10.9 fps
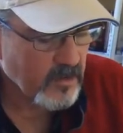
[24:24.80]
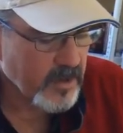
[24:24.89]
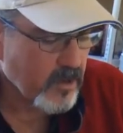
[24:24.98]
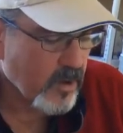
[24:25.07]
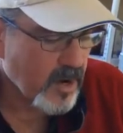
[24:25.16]

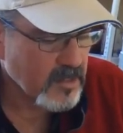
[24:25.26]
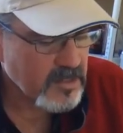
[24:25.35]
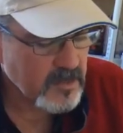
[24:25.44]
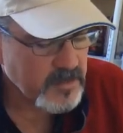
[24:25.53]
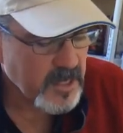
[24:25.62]
requires
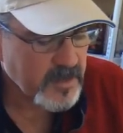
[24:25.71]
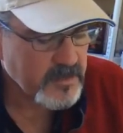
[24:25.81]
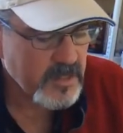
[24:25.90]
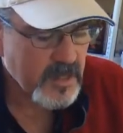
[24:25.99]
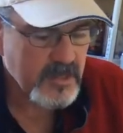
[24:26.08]

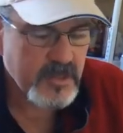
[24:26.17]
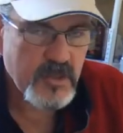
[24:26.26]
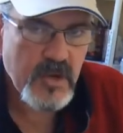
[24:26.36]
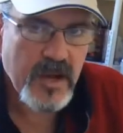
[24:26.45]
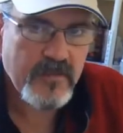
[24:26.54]
sometimes that I
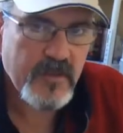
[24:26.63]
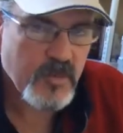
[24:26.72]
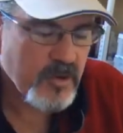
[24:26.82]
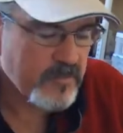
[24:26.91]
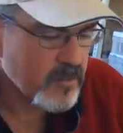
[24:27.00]
do have to
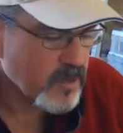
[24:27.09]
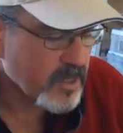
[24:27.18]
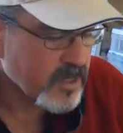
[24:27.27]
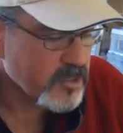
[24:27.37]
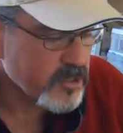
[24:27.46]
put a few
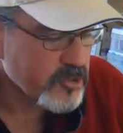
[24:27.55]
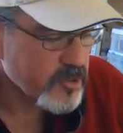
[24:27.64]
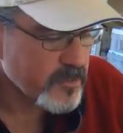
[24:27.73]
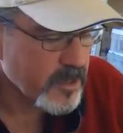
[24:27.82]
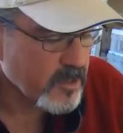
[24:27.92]
clicks of
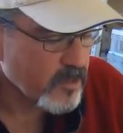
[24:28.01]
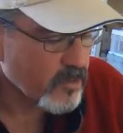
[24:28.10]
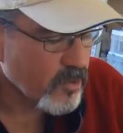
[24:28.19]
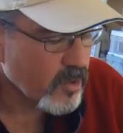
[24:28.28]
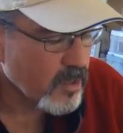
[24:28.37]
trim in the
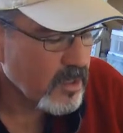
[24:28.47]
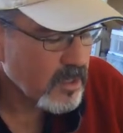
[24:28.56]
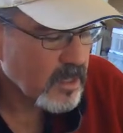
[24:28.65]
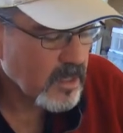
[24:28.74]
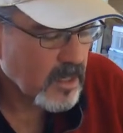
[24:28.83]
roll,
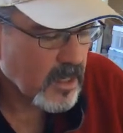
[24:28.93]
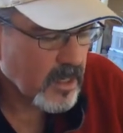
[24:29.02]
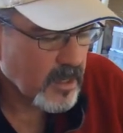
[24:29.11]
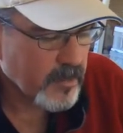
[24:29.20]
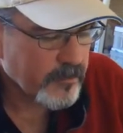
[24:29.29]

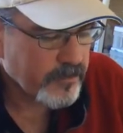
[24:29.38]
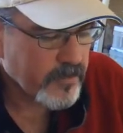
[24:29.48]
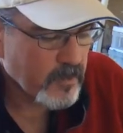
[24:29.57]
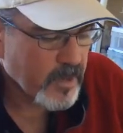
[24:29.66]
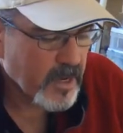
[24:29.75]

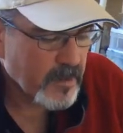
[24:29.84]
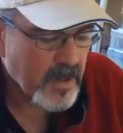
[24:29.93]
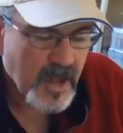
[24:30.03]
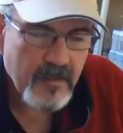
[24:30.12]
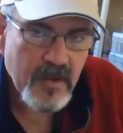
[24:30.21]
but
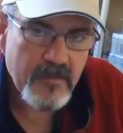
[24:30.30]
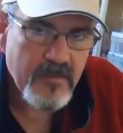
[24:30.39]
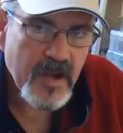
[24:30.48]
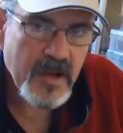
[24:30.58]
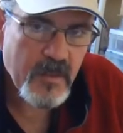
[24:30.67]
I'm
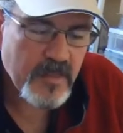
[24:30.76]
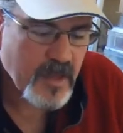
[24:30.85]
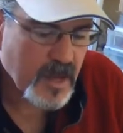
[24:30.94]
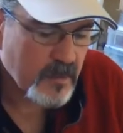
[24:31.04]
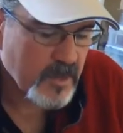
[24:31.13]
fine with
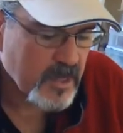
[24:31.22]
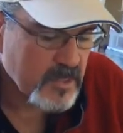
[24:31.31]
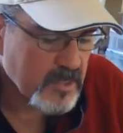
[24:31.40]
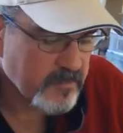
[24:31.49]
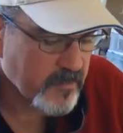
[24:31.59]
that
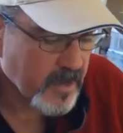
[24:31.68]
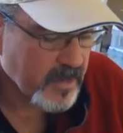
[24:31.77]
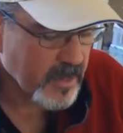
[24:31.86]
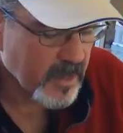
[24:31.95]
because I find